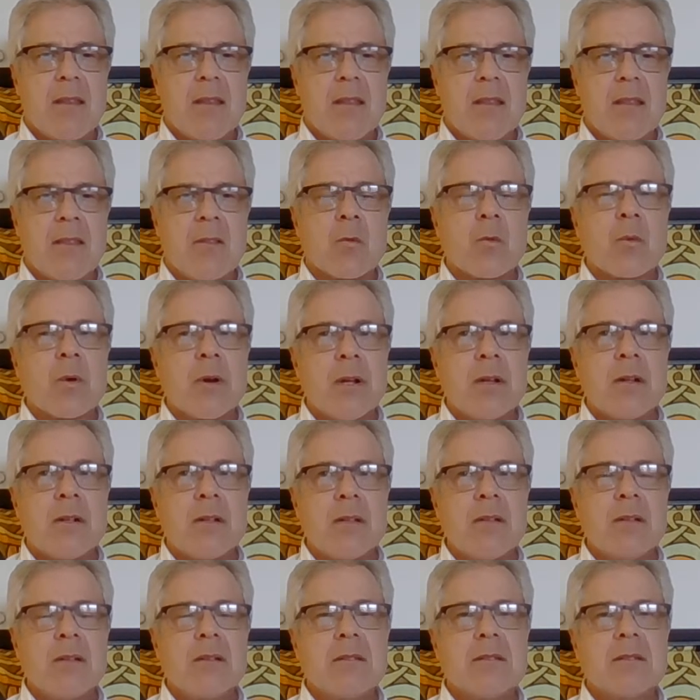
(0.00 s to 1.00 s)
the
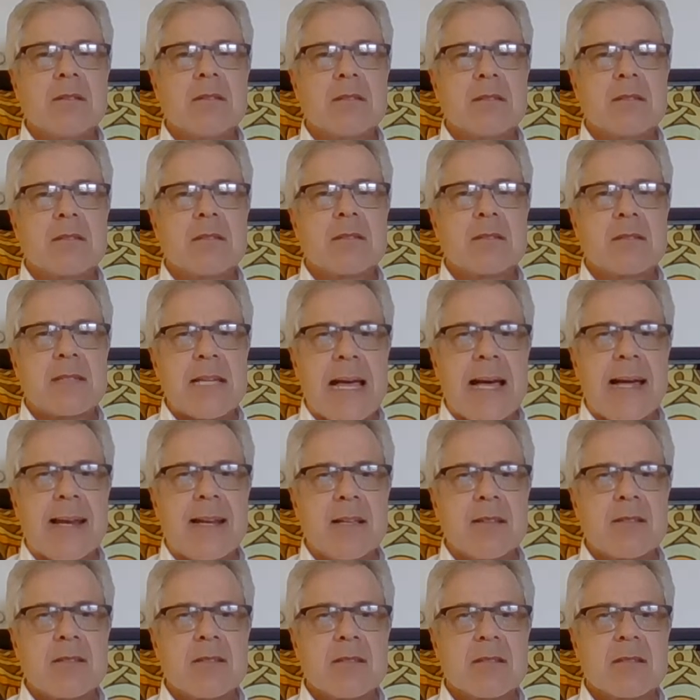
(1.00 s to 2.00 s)
real
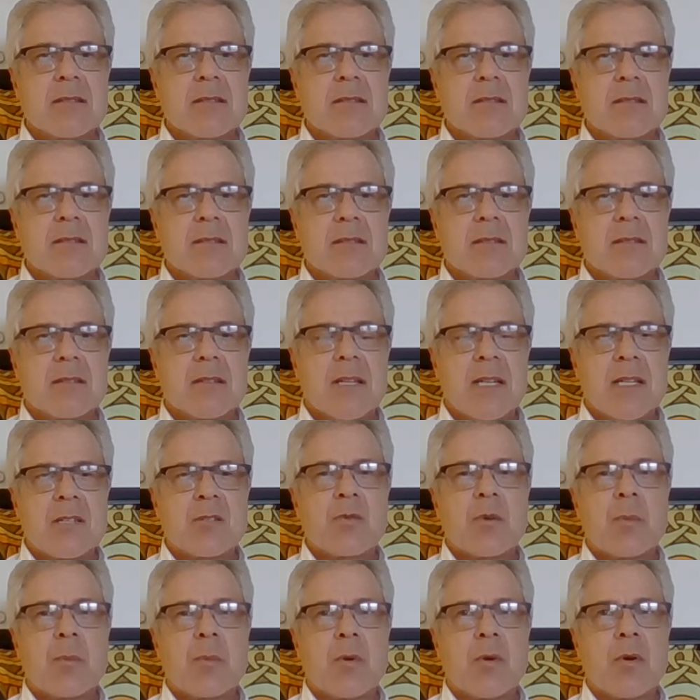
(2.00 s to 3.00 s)
status is
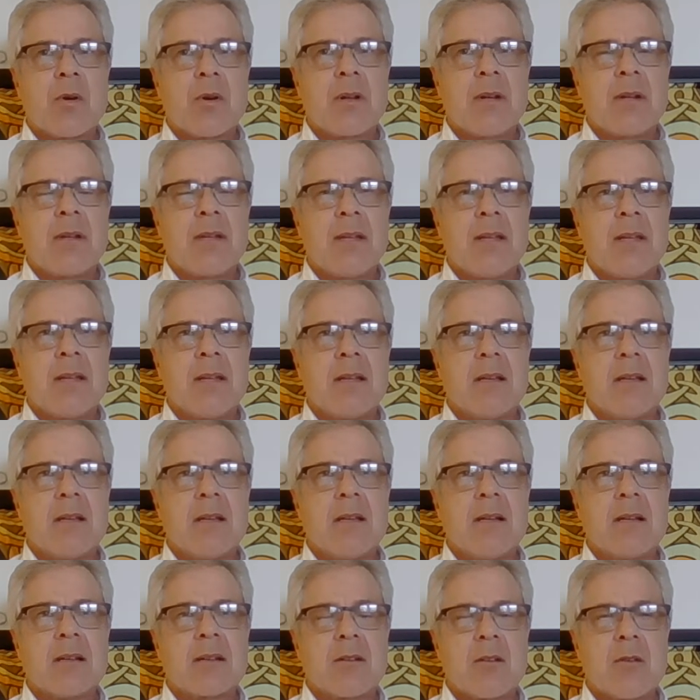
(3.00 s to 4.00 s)
reported
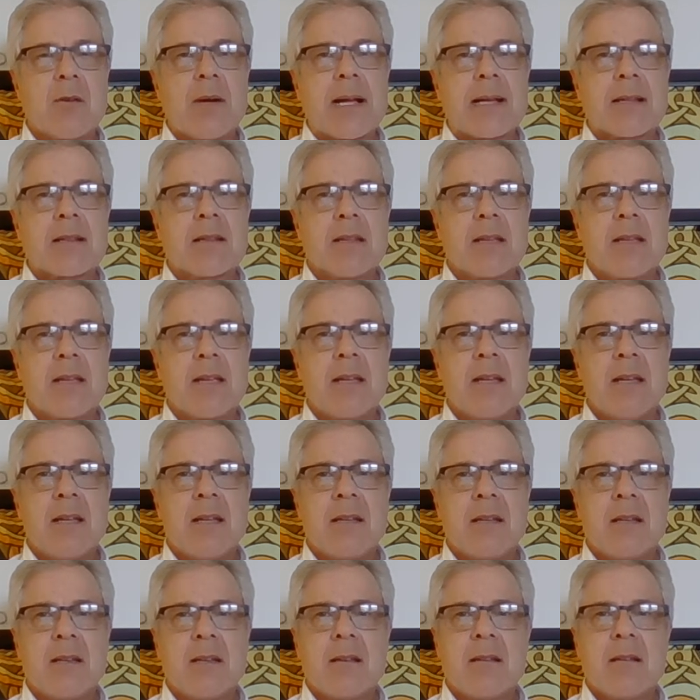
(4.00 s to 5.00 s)
correctly
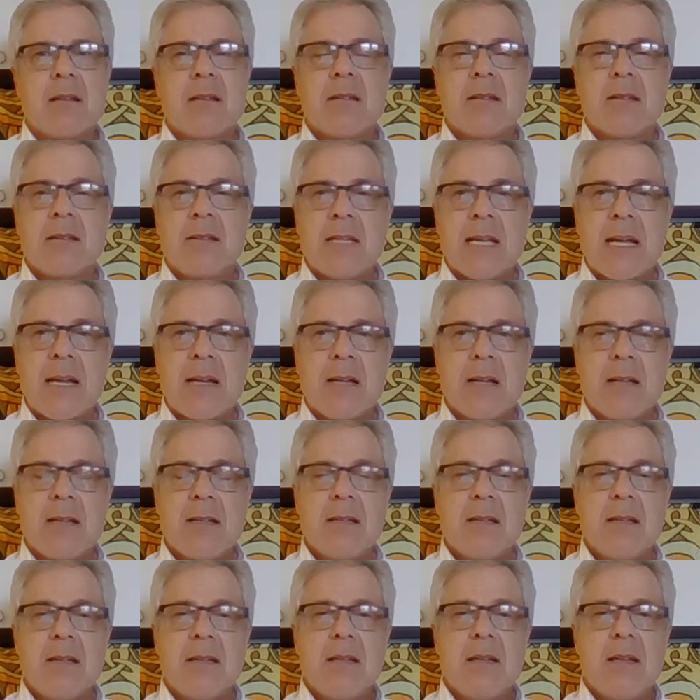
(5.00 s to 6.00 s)
in
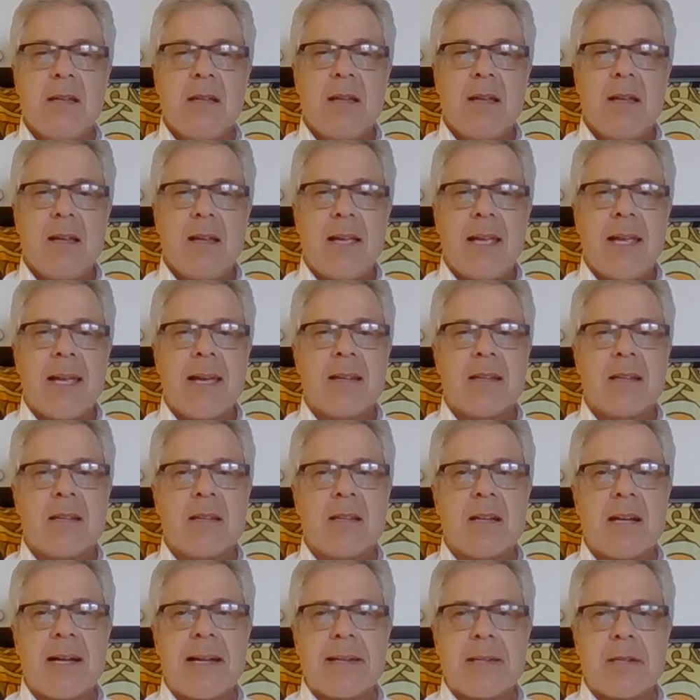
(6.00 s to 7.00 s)
data and in
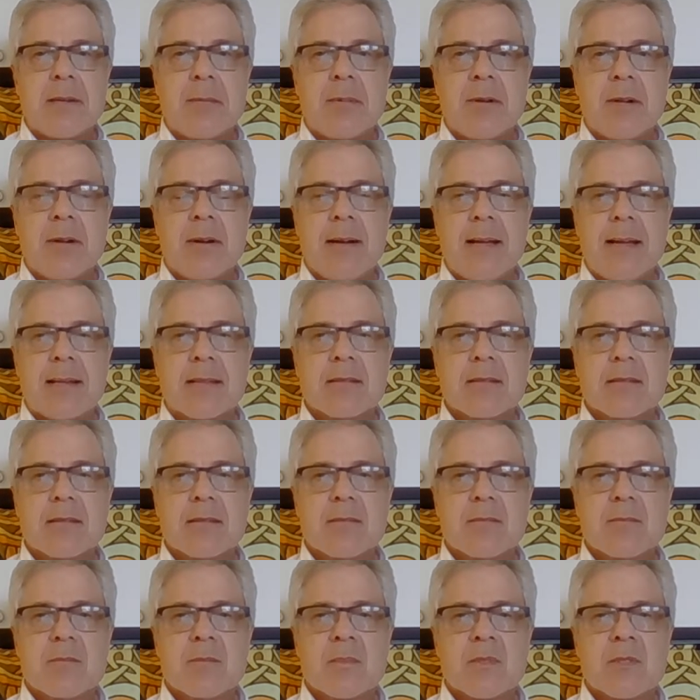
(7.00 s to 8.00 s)

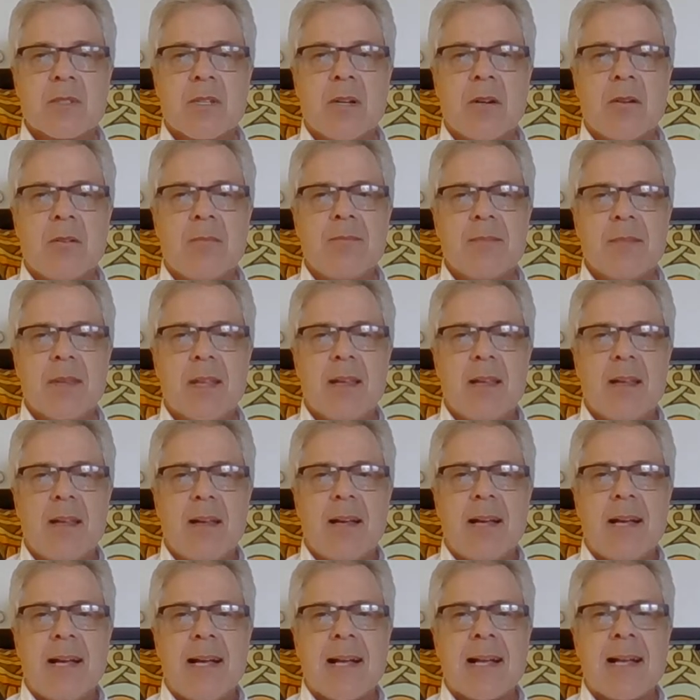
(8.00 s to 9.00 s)
IWRS. So
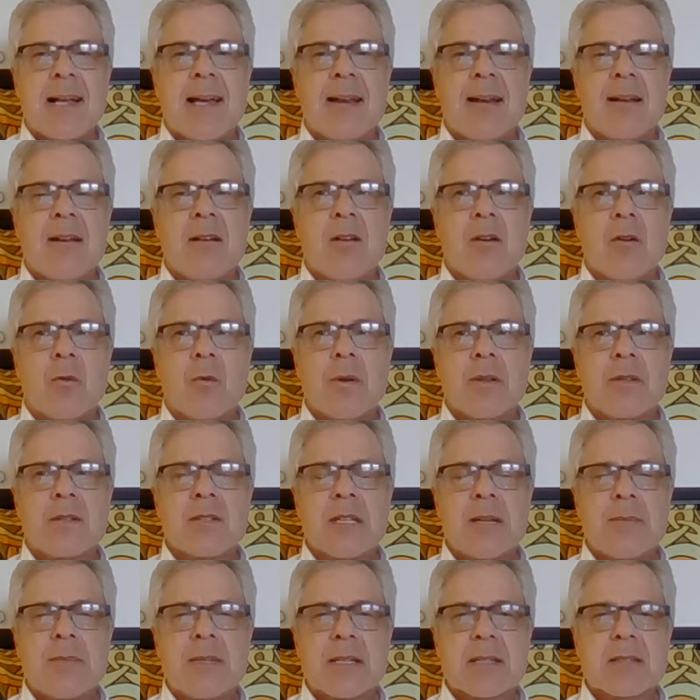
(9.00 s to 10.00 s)
I kind of know where the
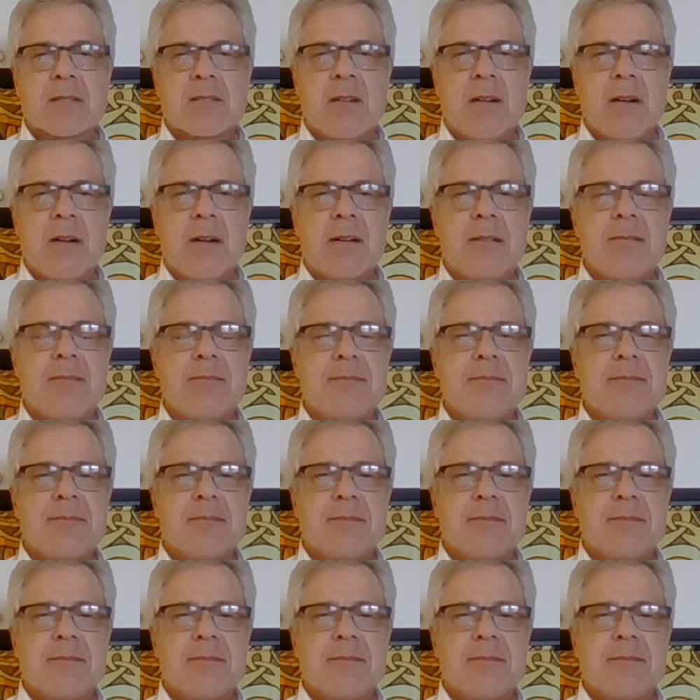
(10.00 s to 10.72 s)
subjects are